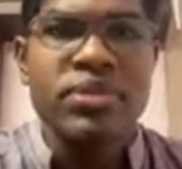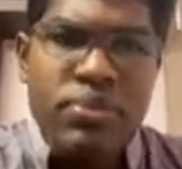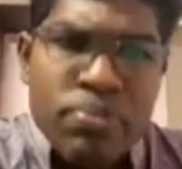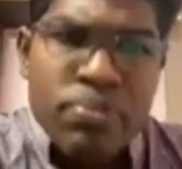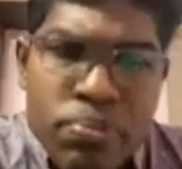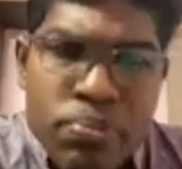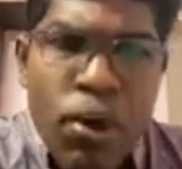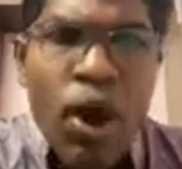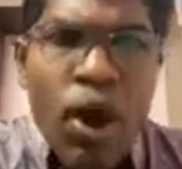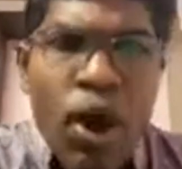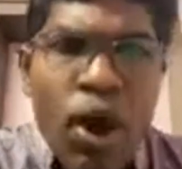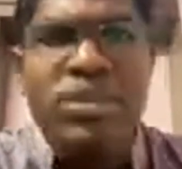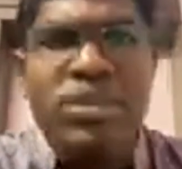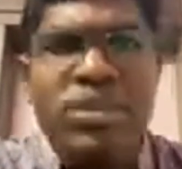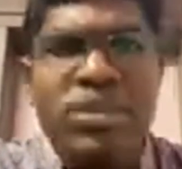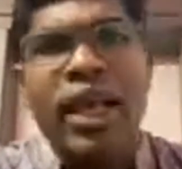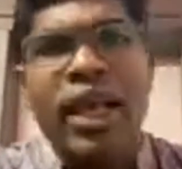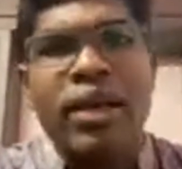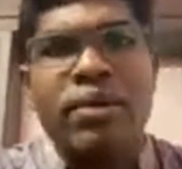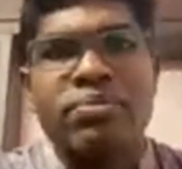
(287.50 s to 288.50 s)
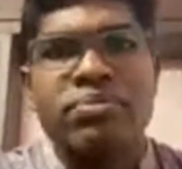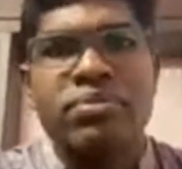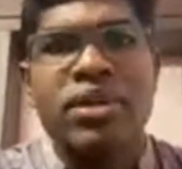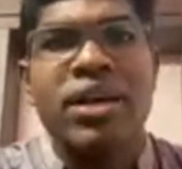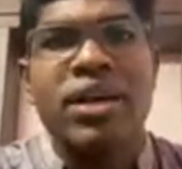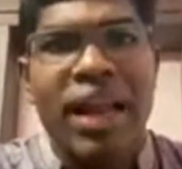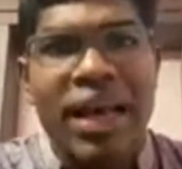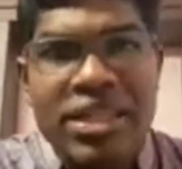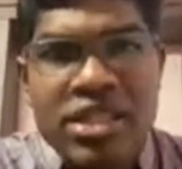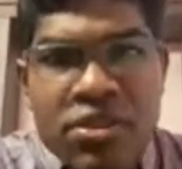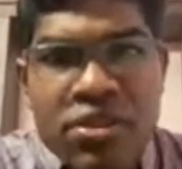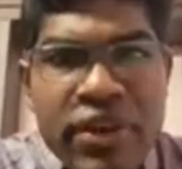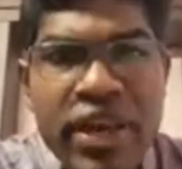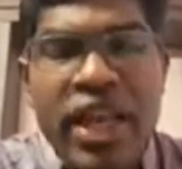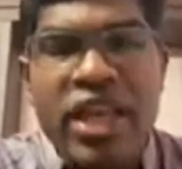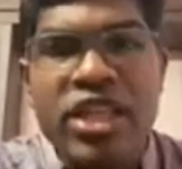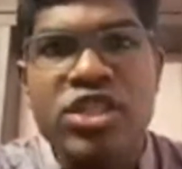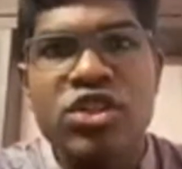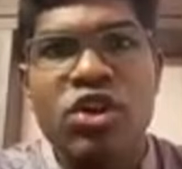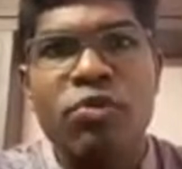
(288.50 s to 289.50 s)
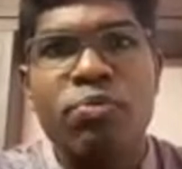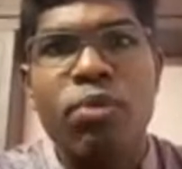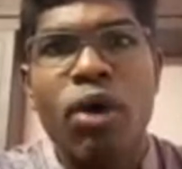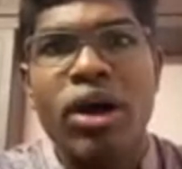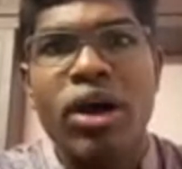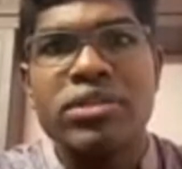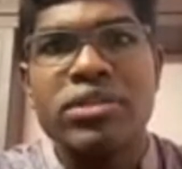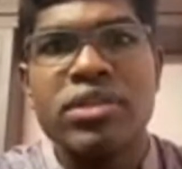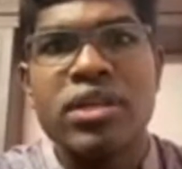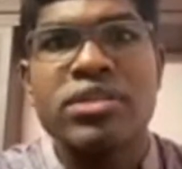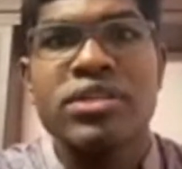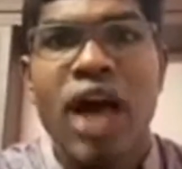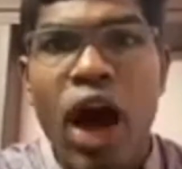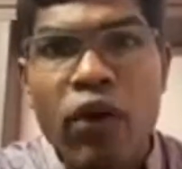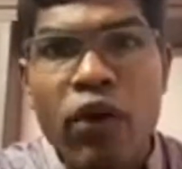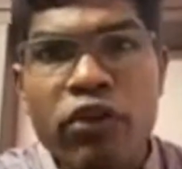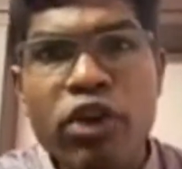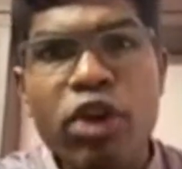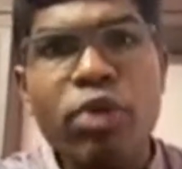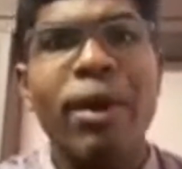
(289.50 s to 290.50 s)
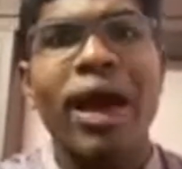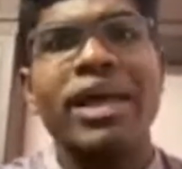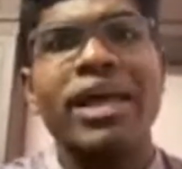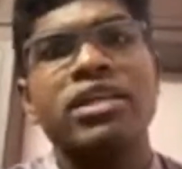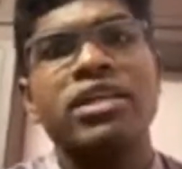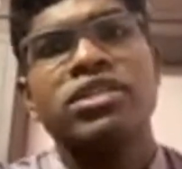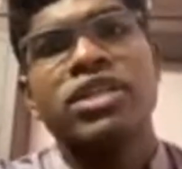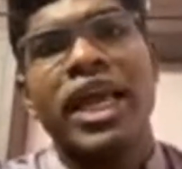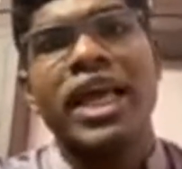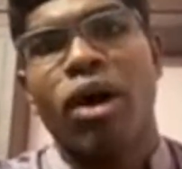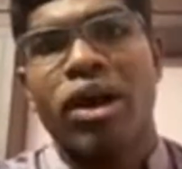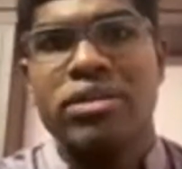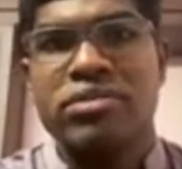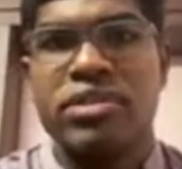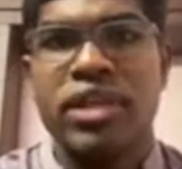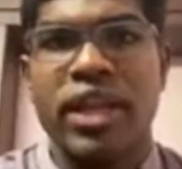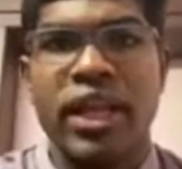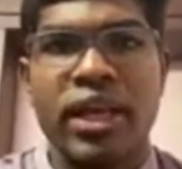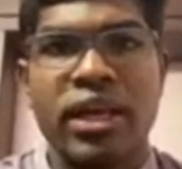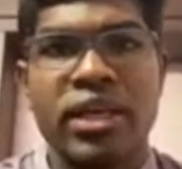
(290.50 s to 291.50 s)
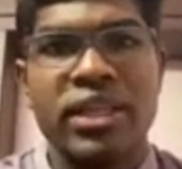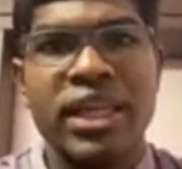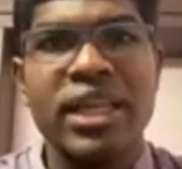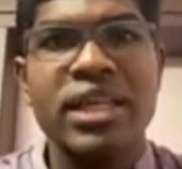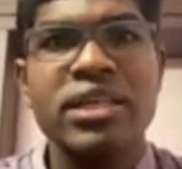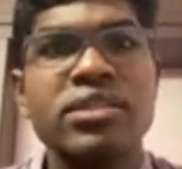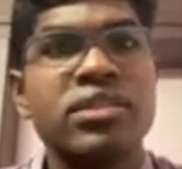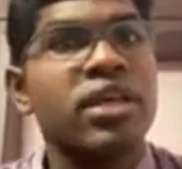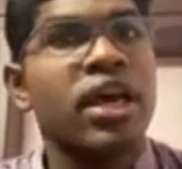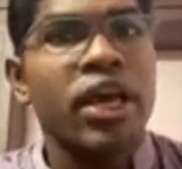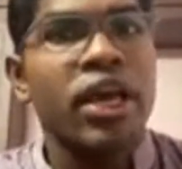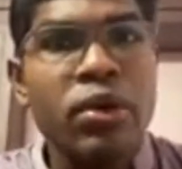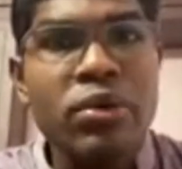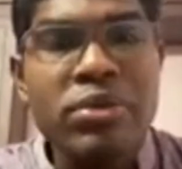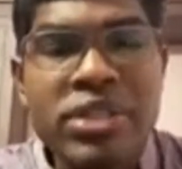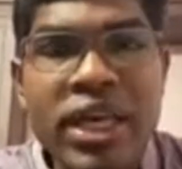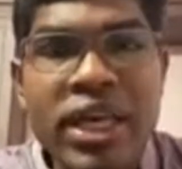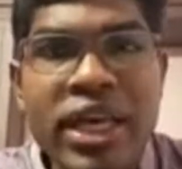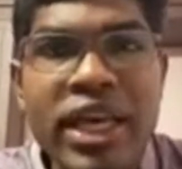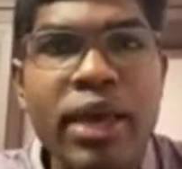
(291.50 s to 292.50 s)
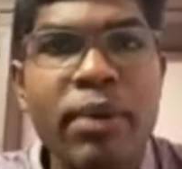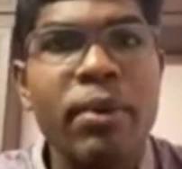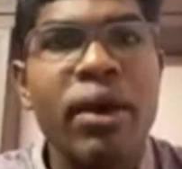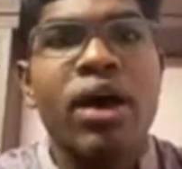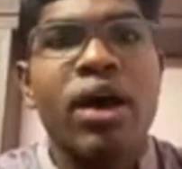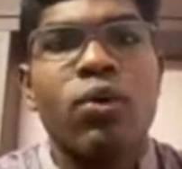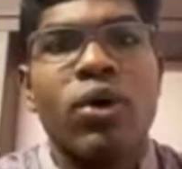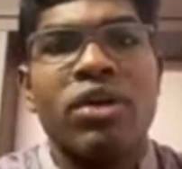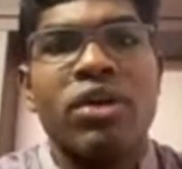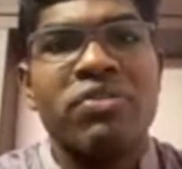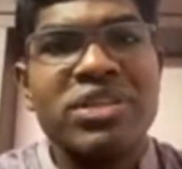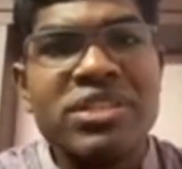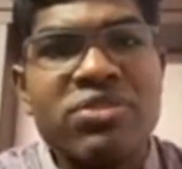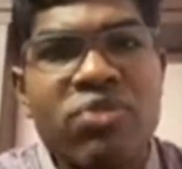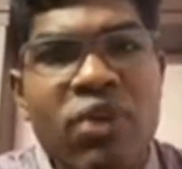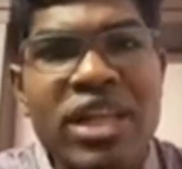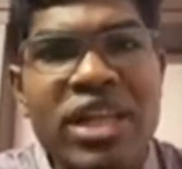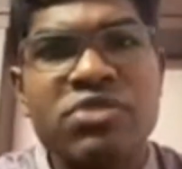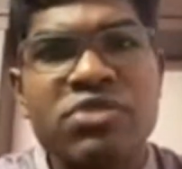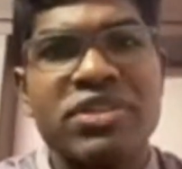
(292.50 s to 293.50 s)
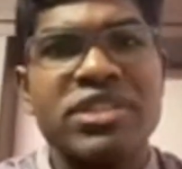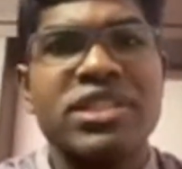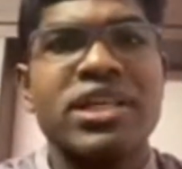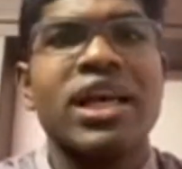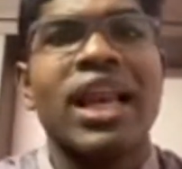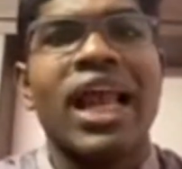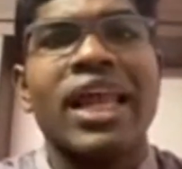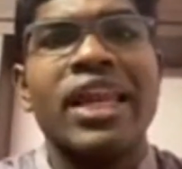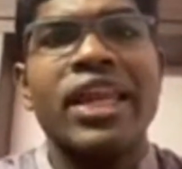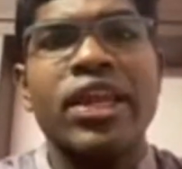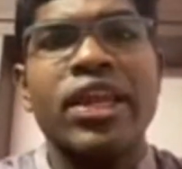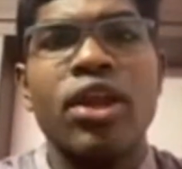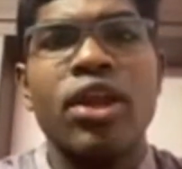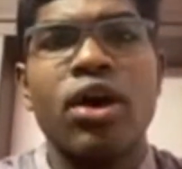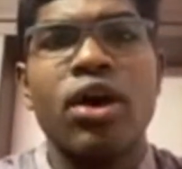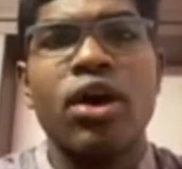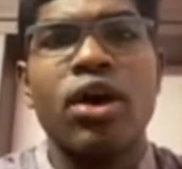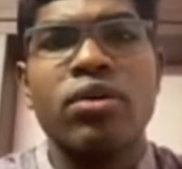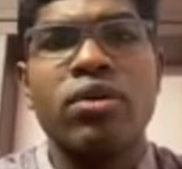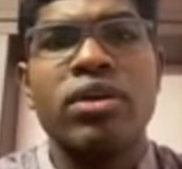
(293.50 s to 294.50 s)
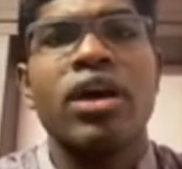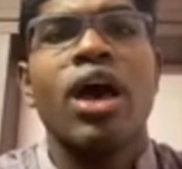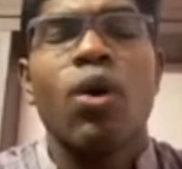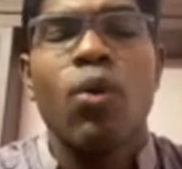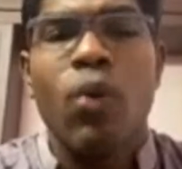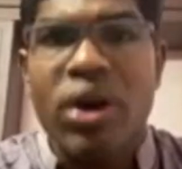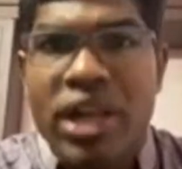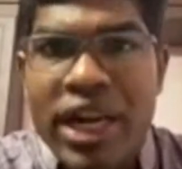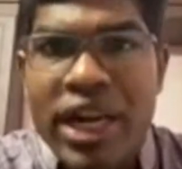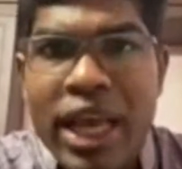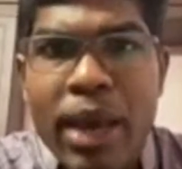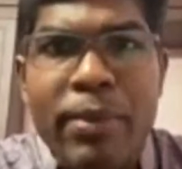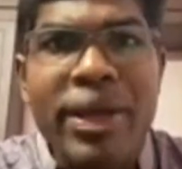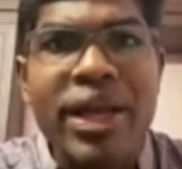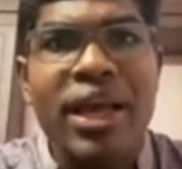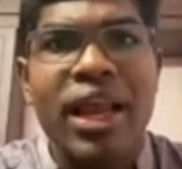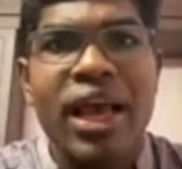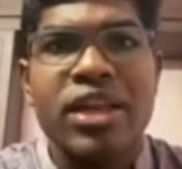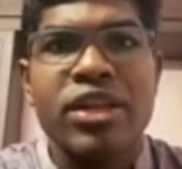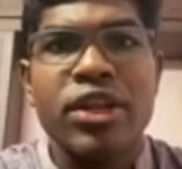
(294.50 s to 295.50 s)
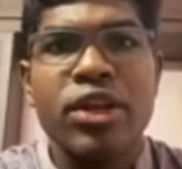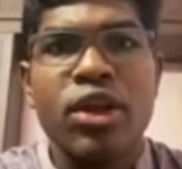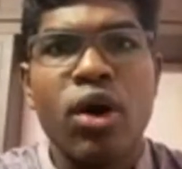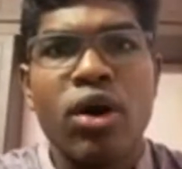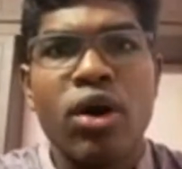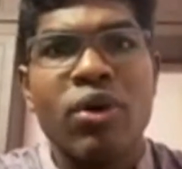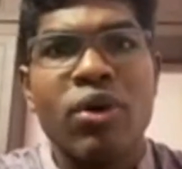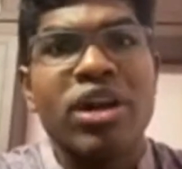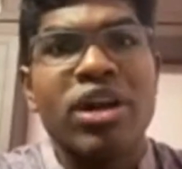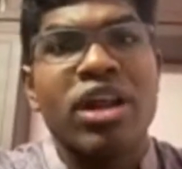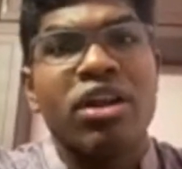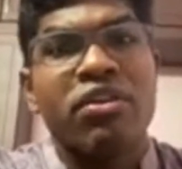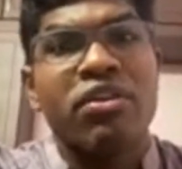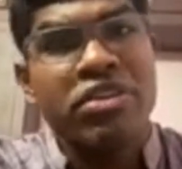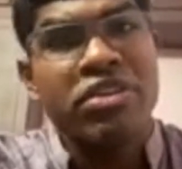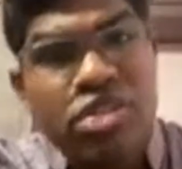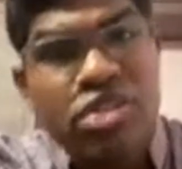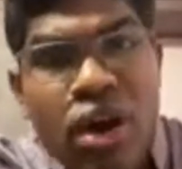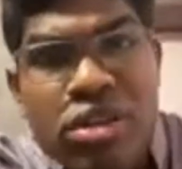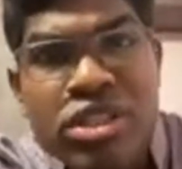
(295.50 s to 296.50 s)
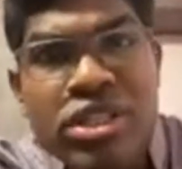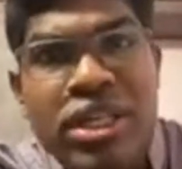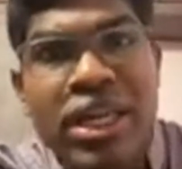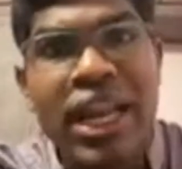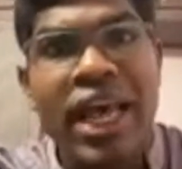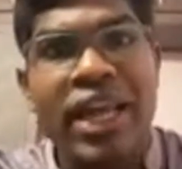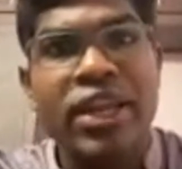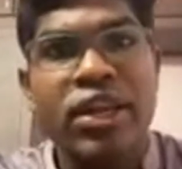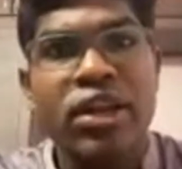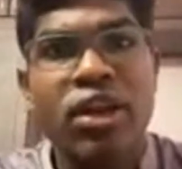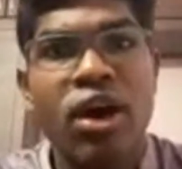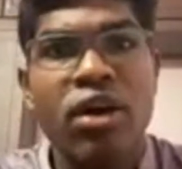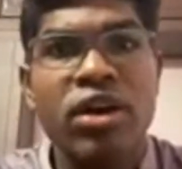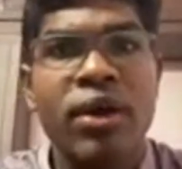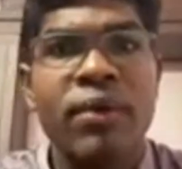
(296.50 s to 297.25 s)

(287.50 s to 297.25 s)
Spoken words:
poisoning classification of poisons. How will you manage a case of poison? That is using what is physical antidote, what are chemical antidote, what are physiological antidote.